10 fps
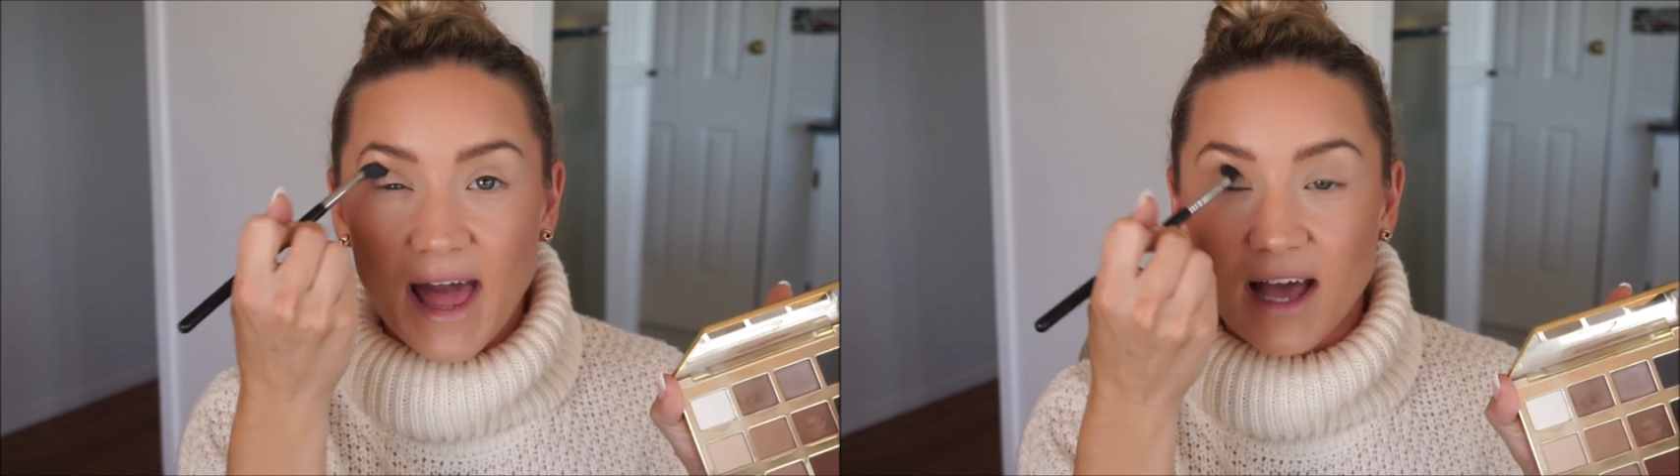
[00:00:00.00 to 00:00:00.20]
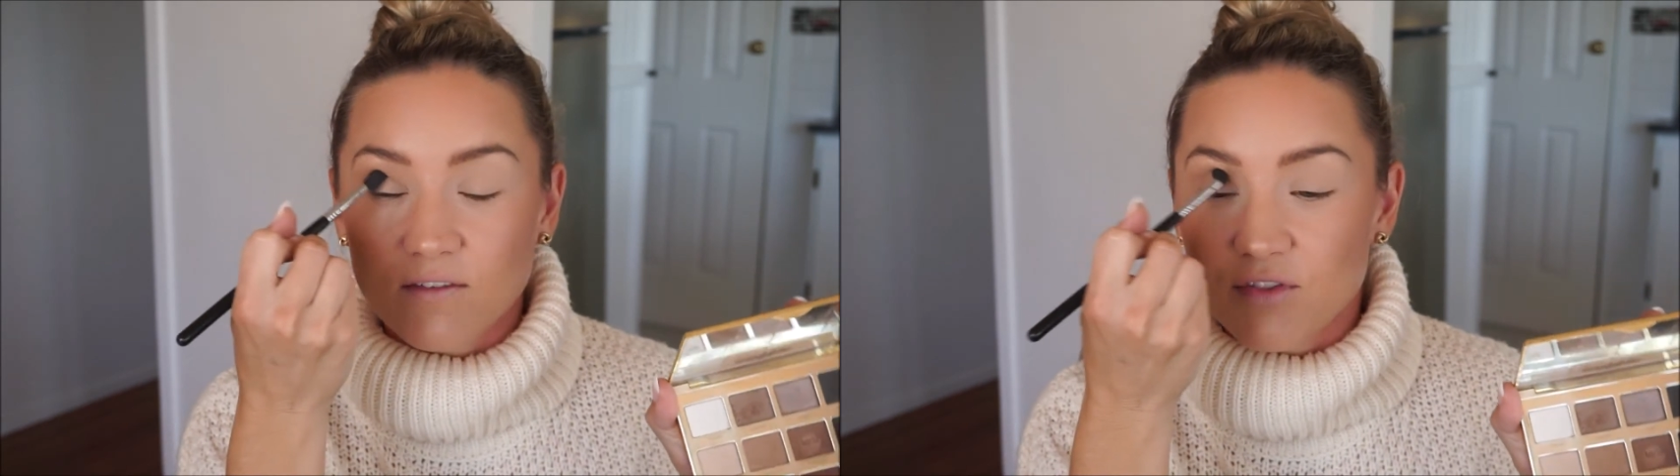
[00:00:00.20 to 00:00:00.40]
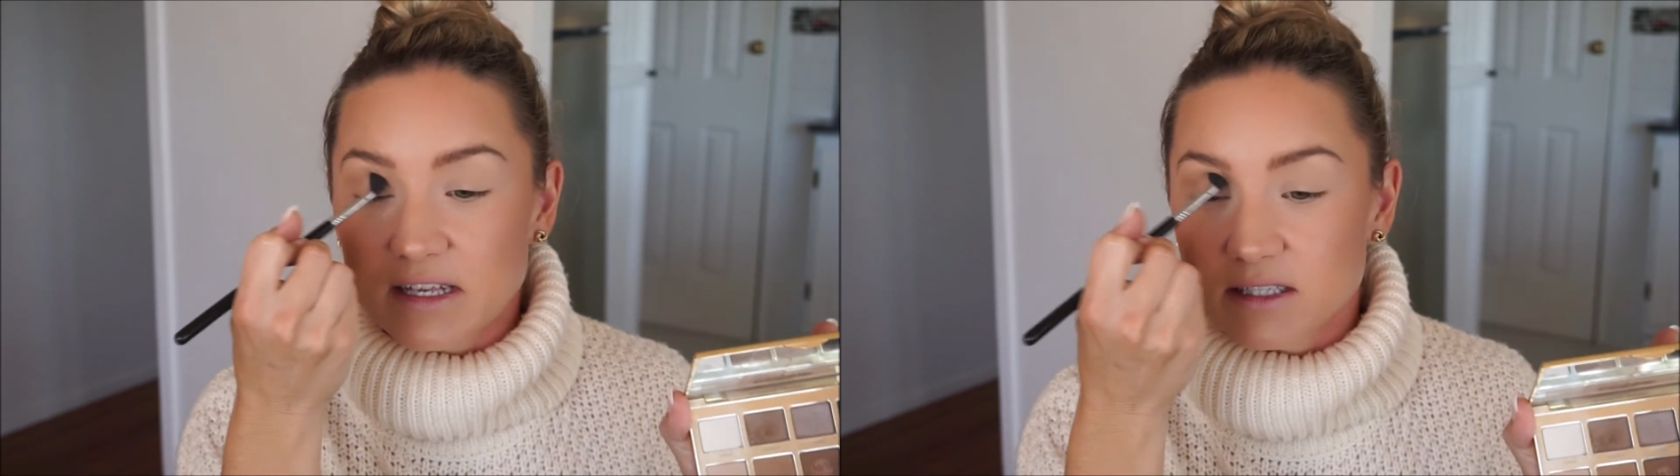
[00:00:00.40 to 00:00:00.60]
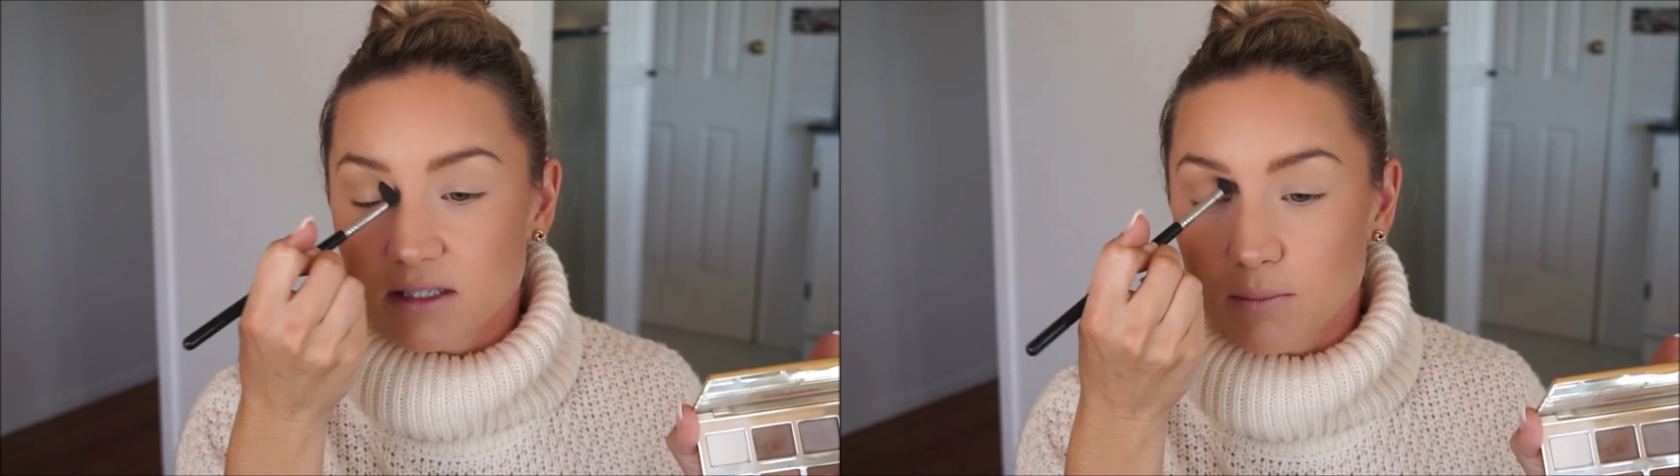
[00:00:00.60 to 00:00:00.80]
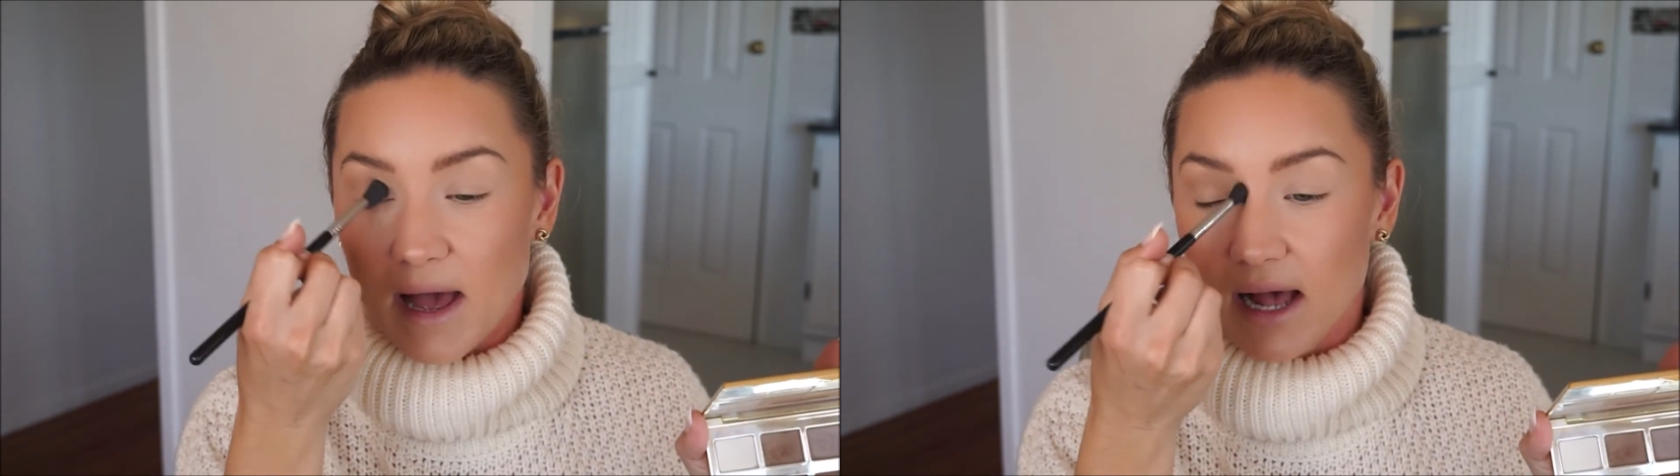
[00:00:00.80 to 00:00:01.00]
out of
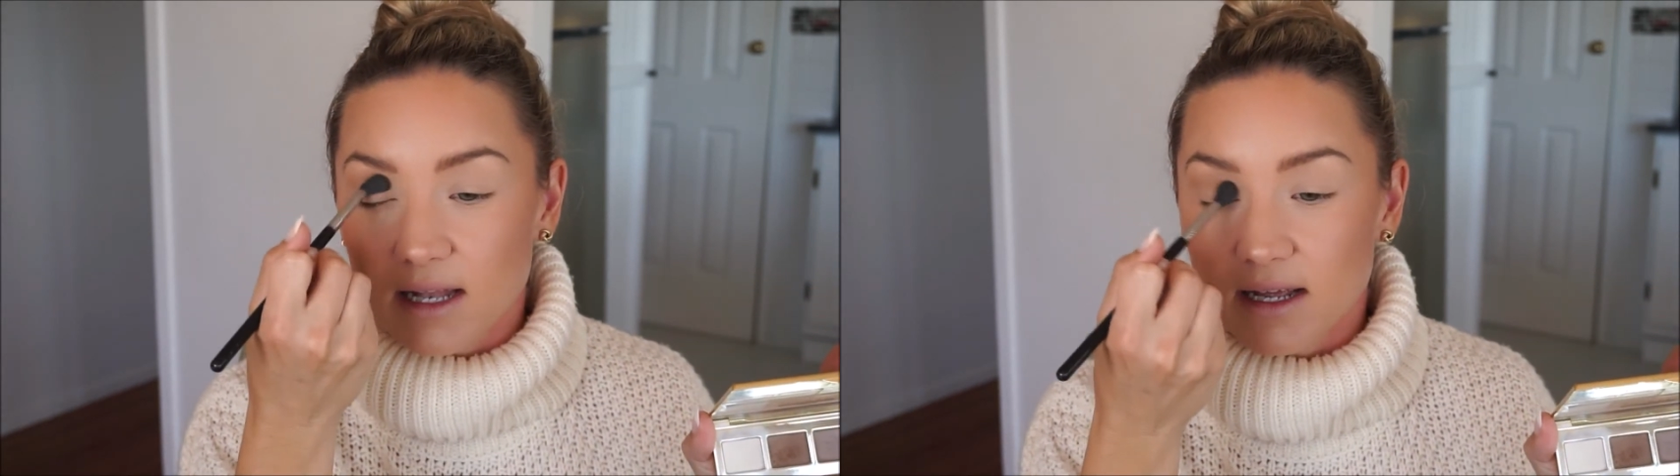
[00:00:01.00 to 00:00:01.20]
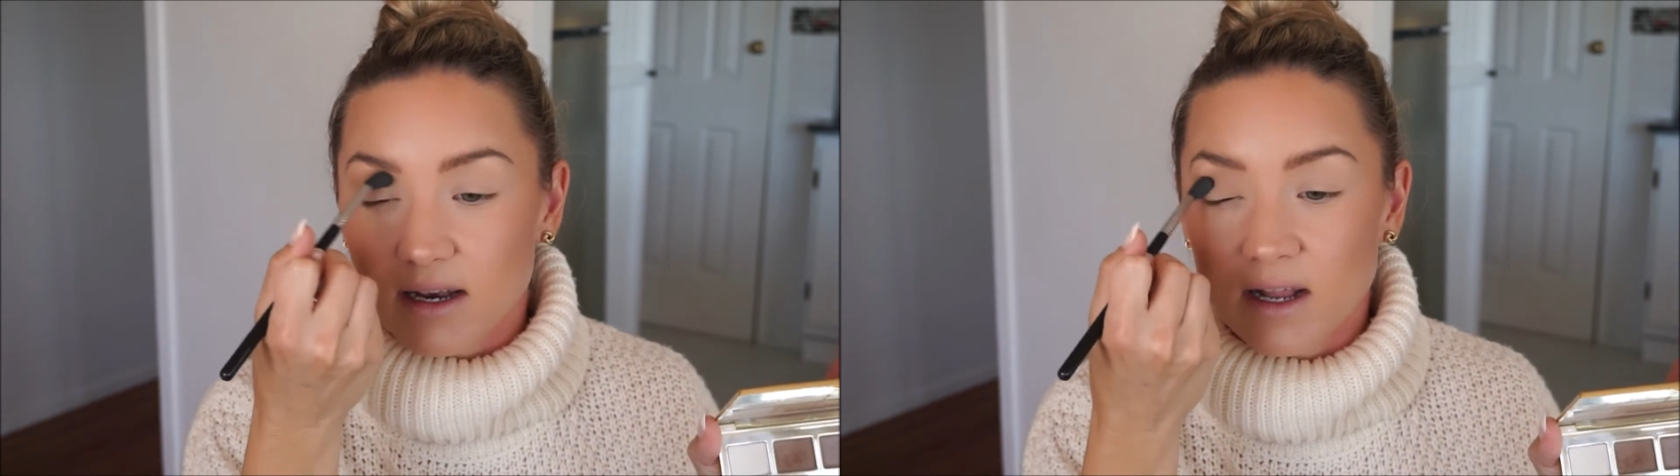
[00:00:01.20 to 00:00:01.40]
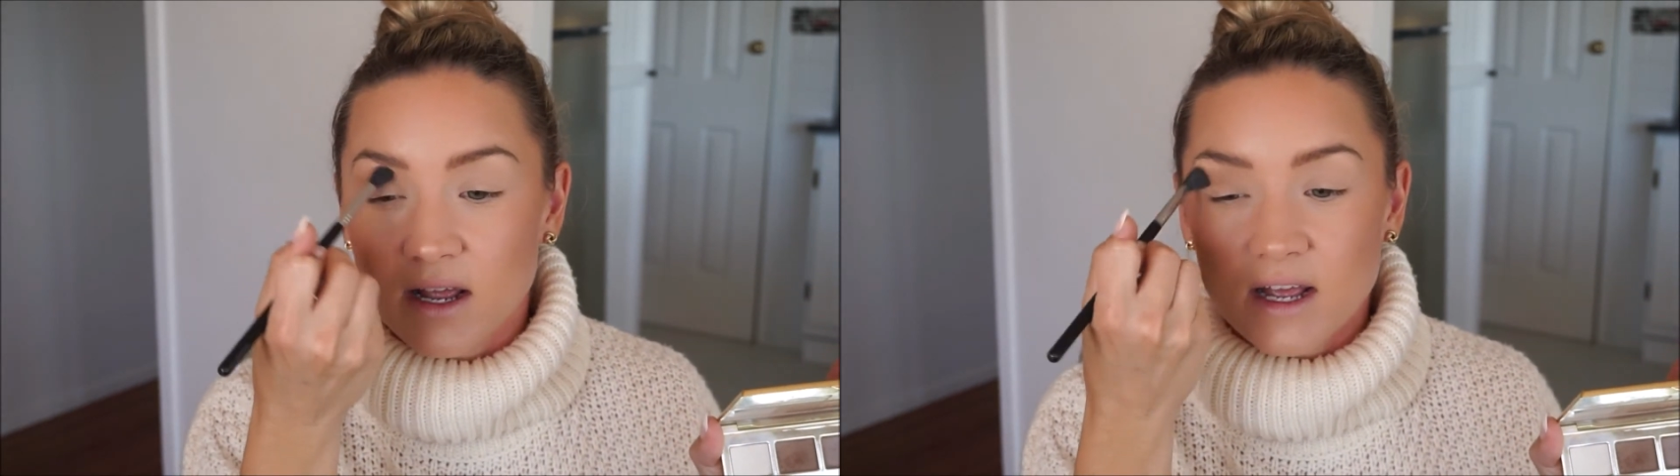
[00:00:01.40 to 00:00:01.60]
this palette,